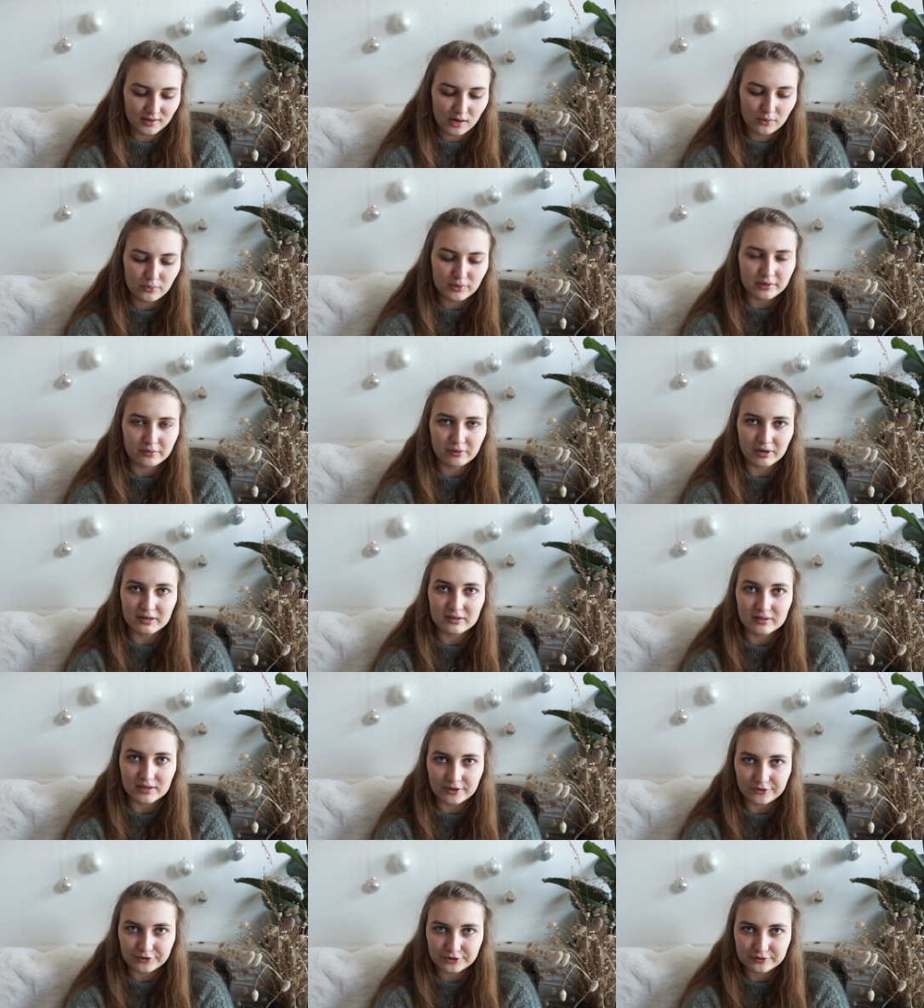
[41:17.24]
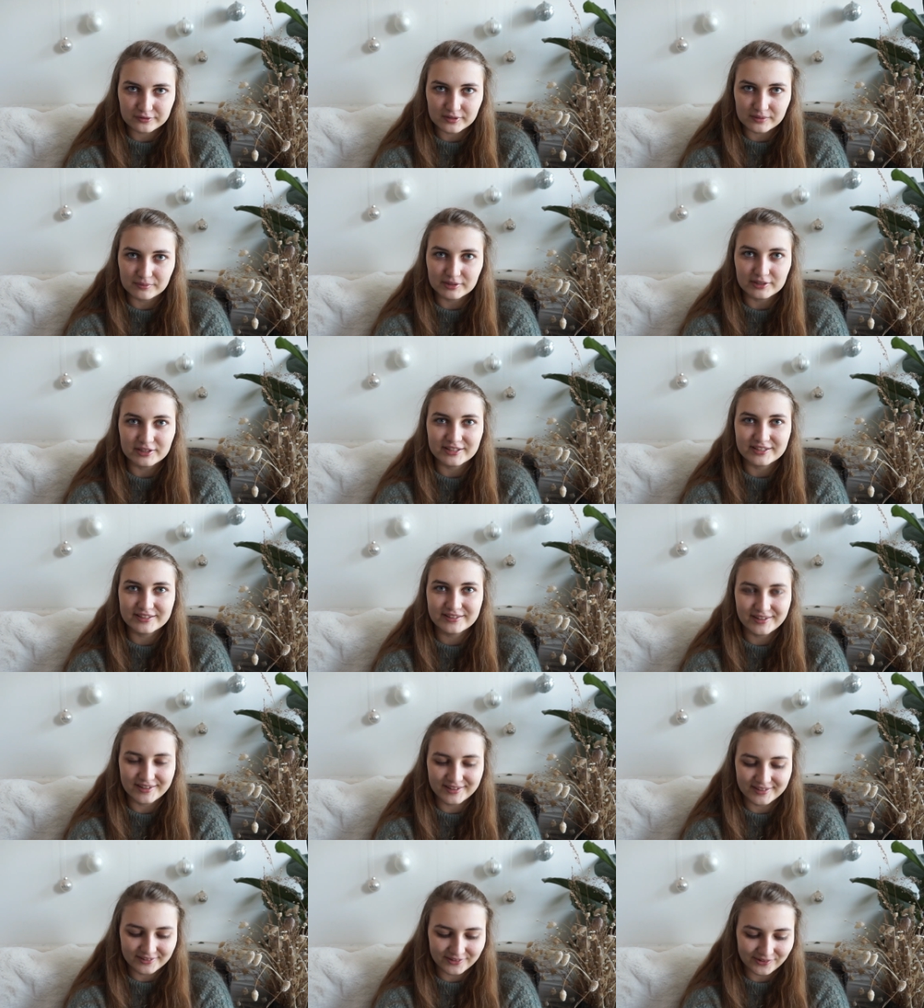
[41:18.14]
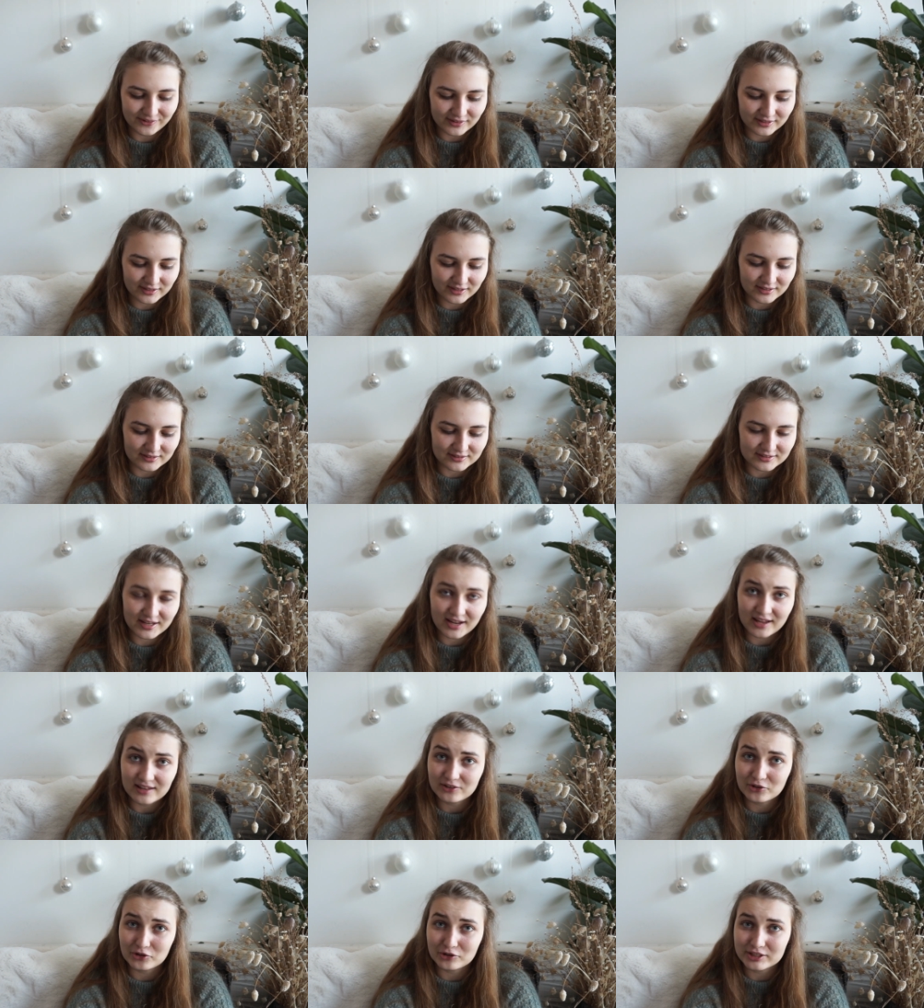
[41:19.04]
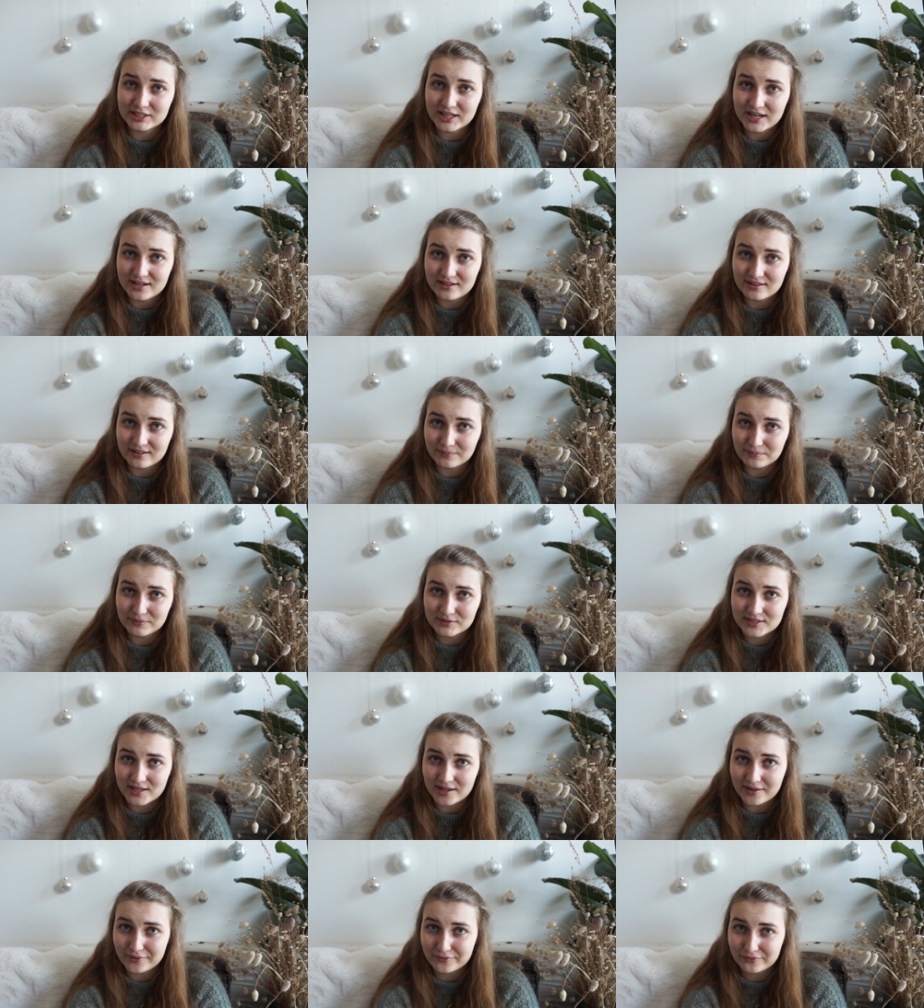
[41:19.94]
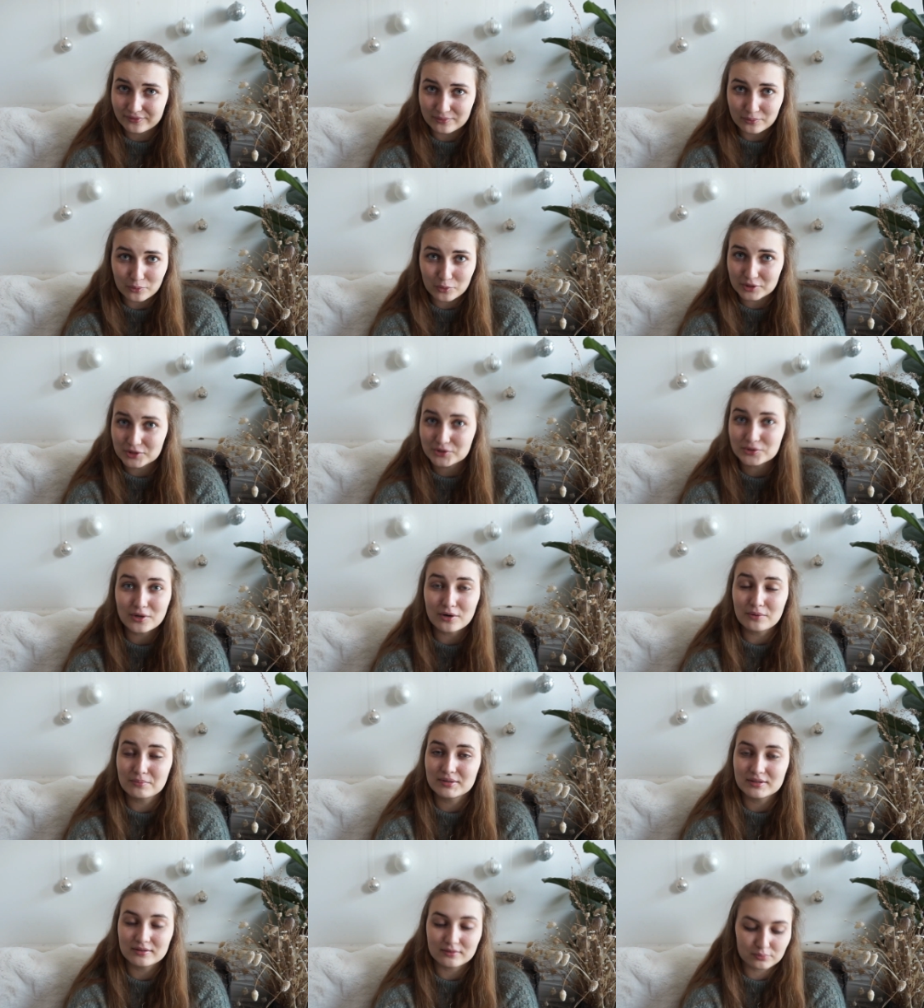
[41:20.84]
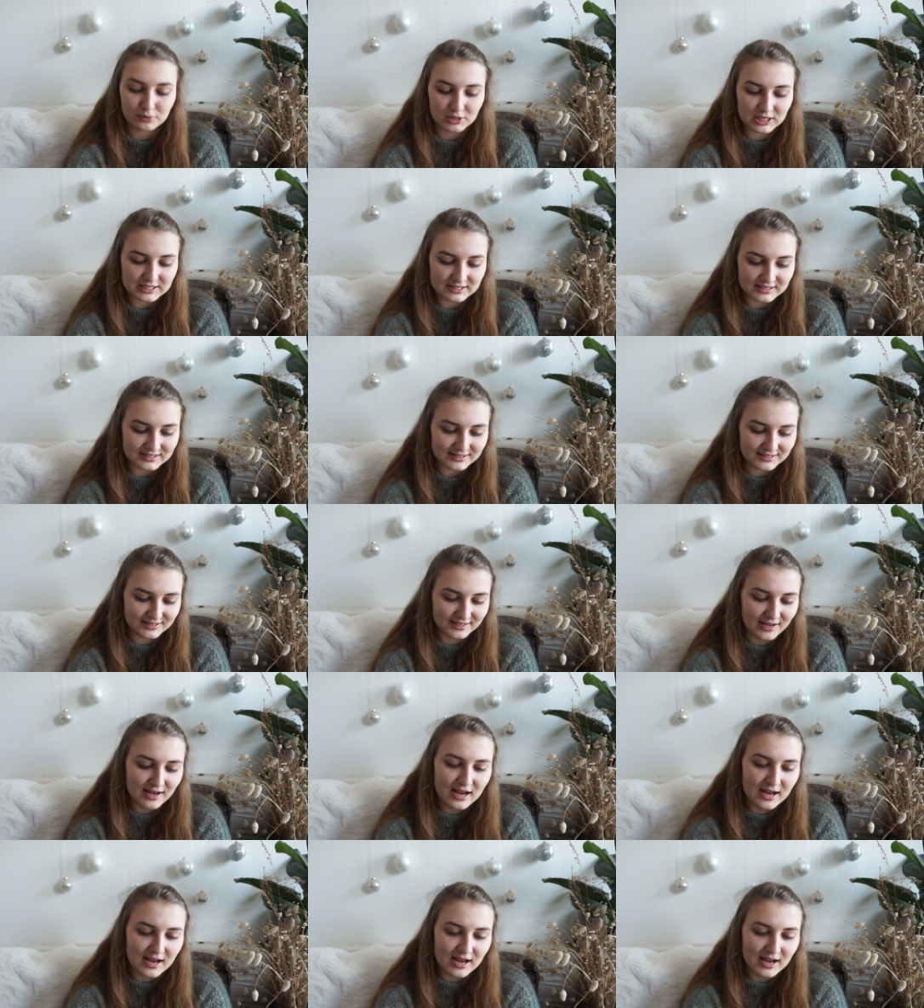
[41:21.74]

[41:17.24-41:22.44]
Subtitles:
we're quite a large family and all the kids can't contain themselves and want to open the presents.